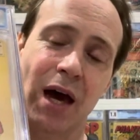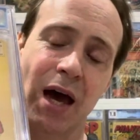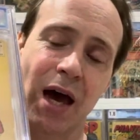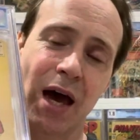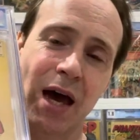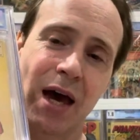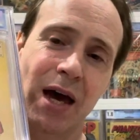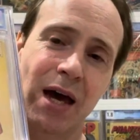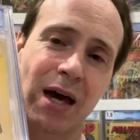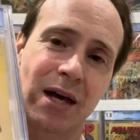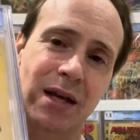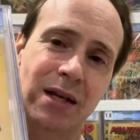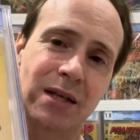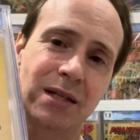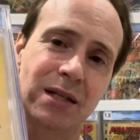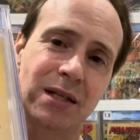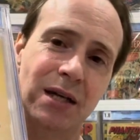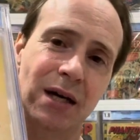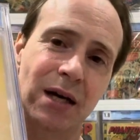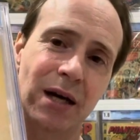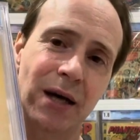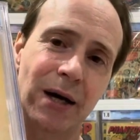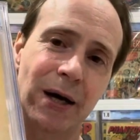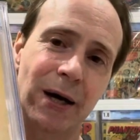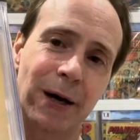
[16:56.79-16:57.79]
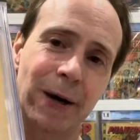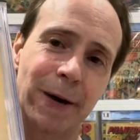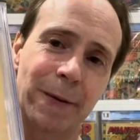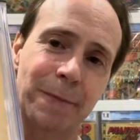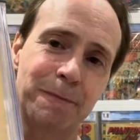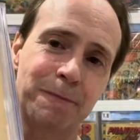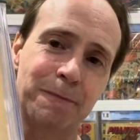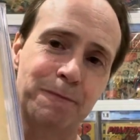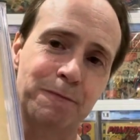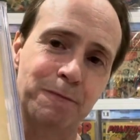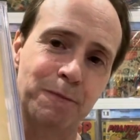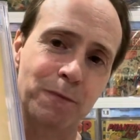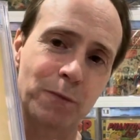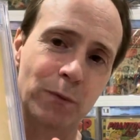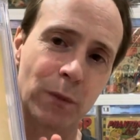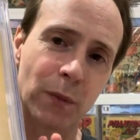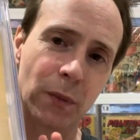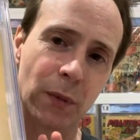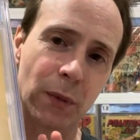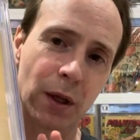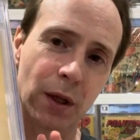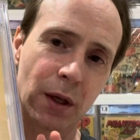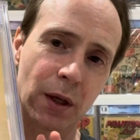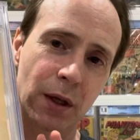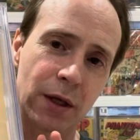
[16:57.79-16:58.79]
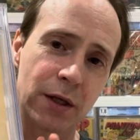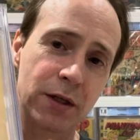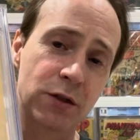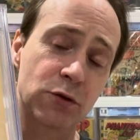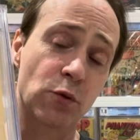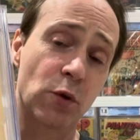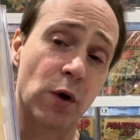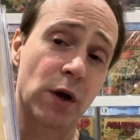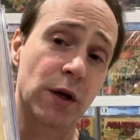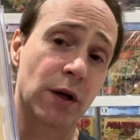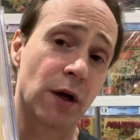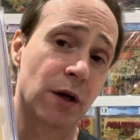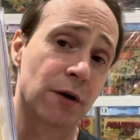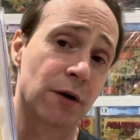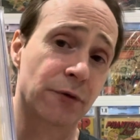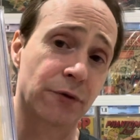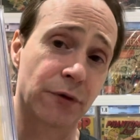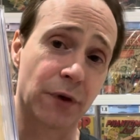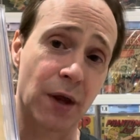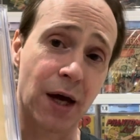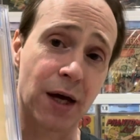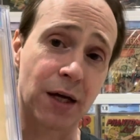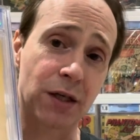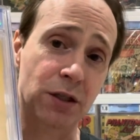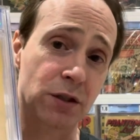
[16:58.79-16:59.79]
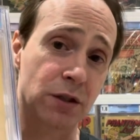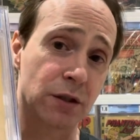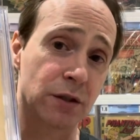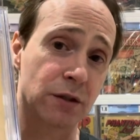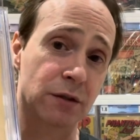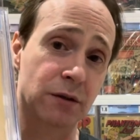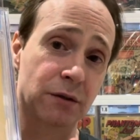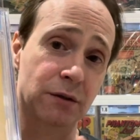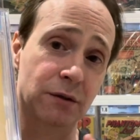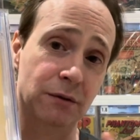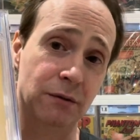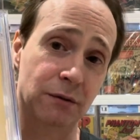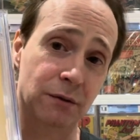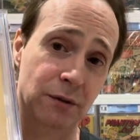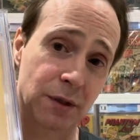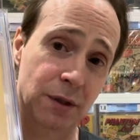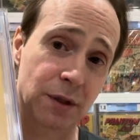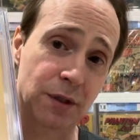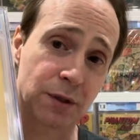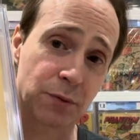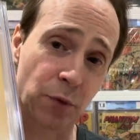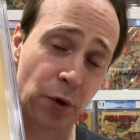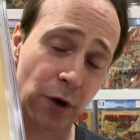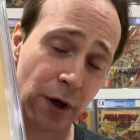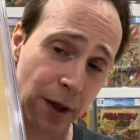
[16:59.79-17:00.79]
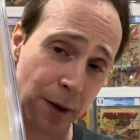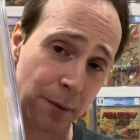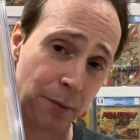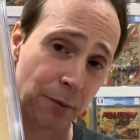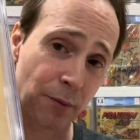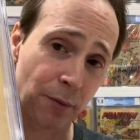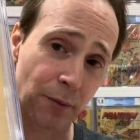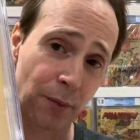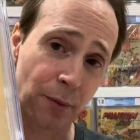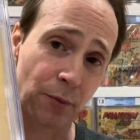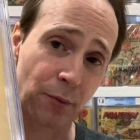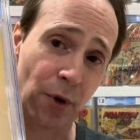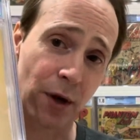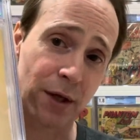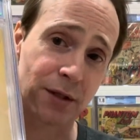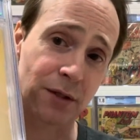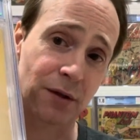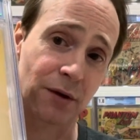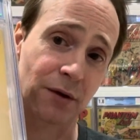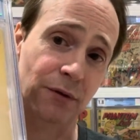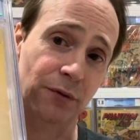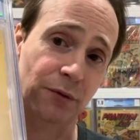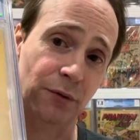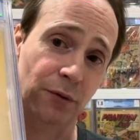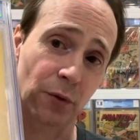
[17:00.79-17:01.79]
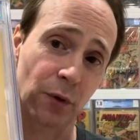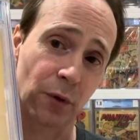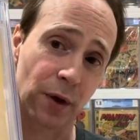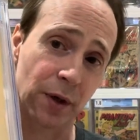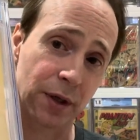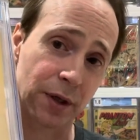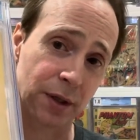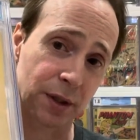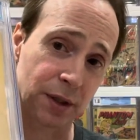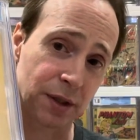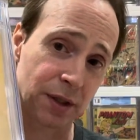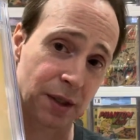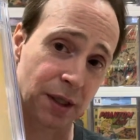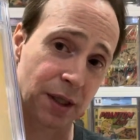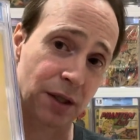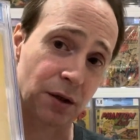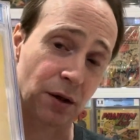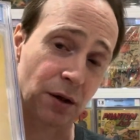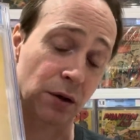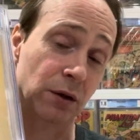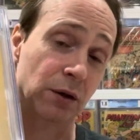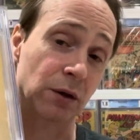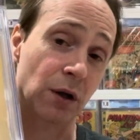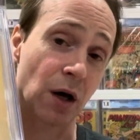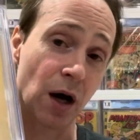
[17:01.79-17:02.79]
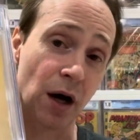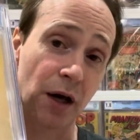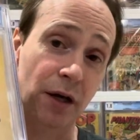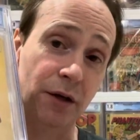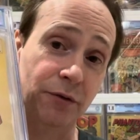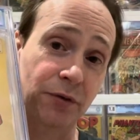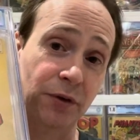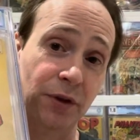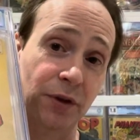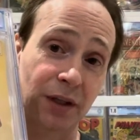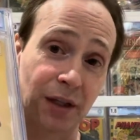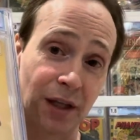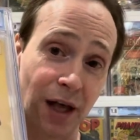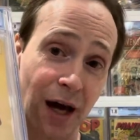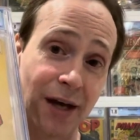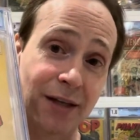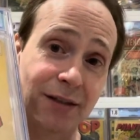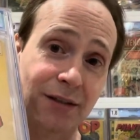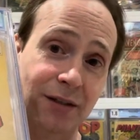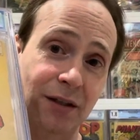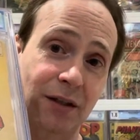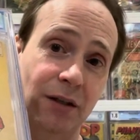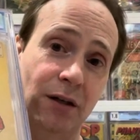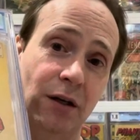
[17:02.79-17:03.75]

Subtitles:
And his run on Flash is pretty impressive, where he did a lot of classic